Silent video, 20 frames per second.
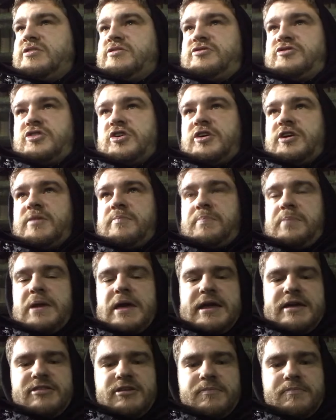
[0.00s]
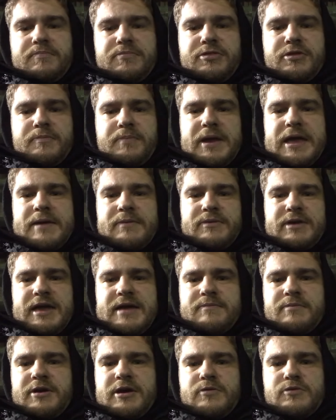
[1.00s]
trying to play the blame
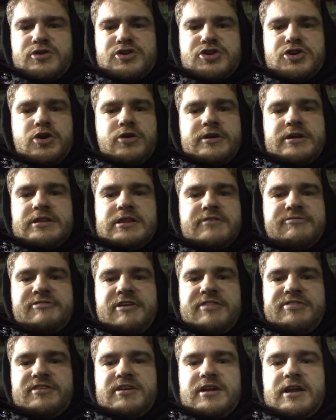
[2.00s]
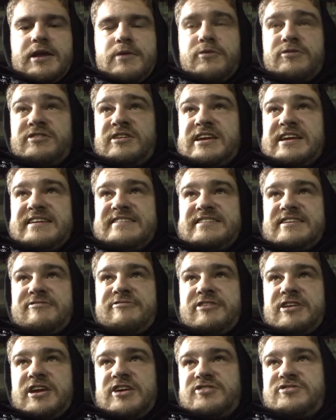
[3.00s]
game, but it was shocking defending, and it was an easy
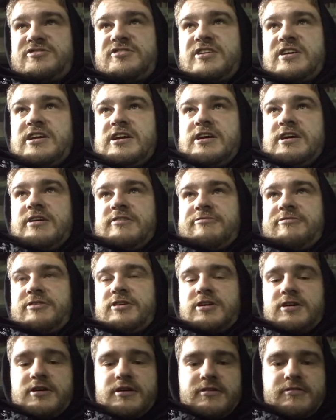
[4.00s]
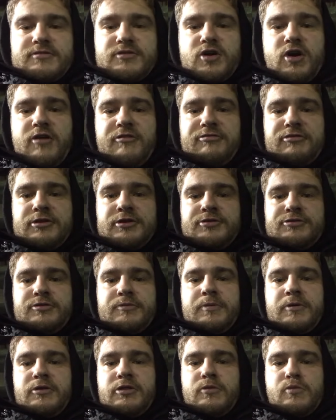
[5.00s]
finish for Coughlin
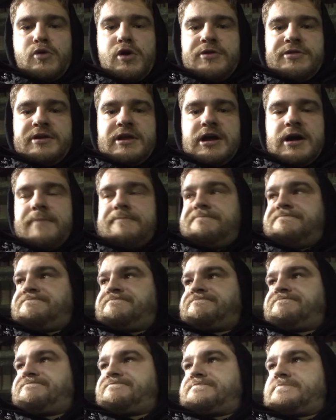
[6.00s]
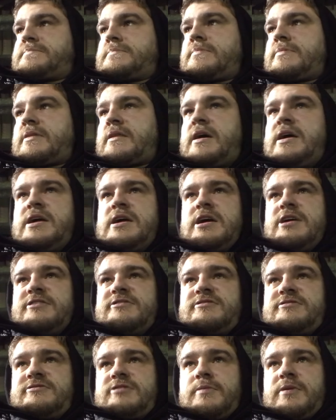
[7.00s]
to put them 1-0 up.
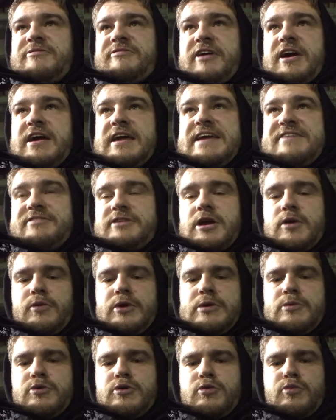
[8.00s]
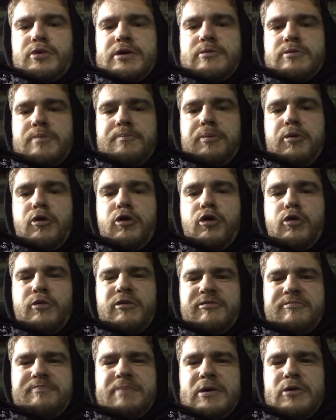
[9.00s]
To be fair, even though we were poor
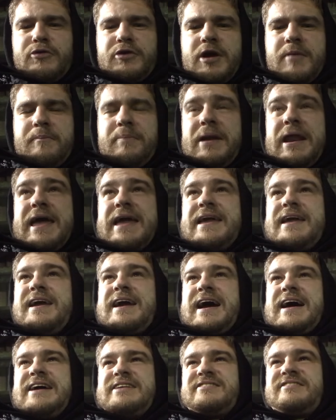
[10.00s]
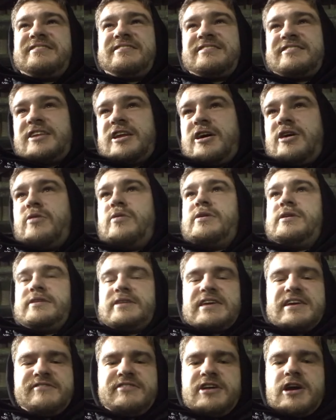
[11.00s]
with build-up play and slow
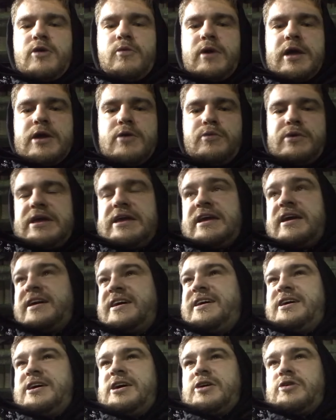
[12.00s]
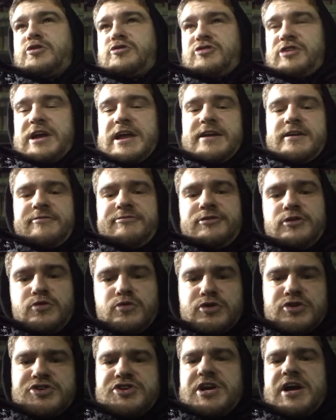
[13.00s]
and giving it away, we created a few
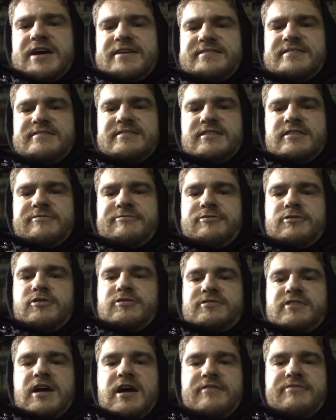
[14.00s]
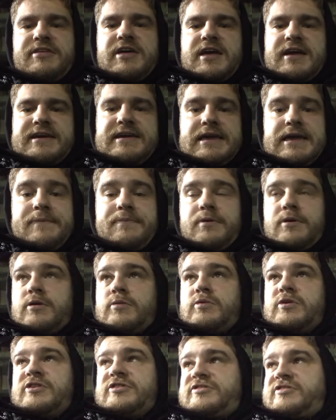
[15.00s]
good chances in the first half. Their keeper
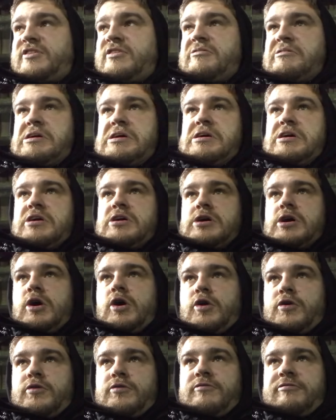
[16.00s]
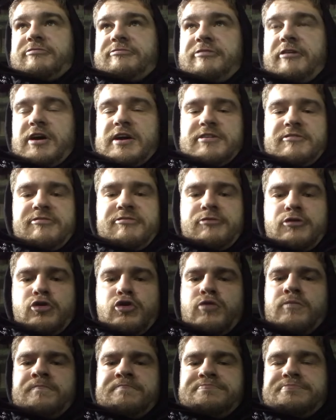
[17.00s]
was on fine
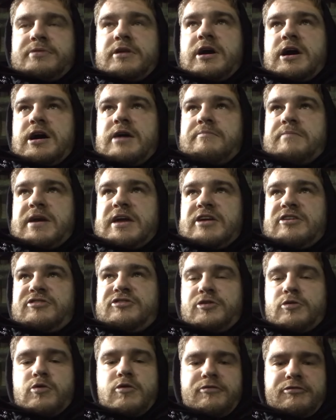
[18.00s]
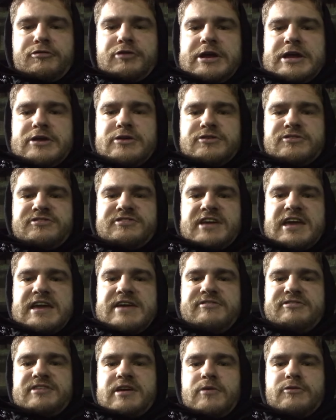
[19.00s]
form, made two or three good
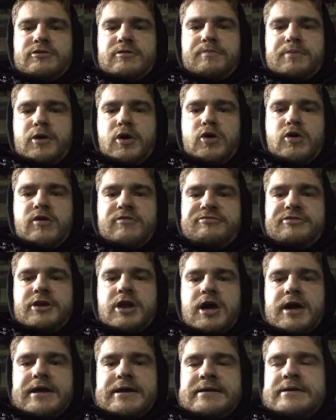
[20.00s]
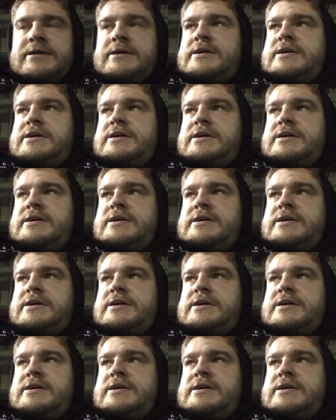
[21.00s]
saves. There was a block off the line.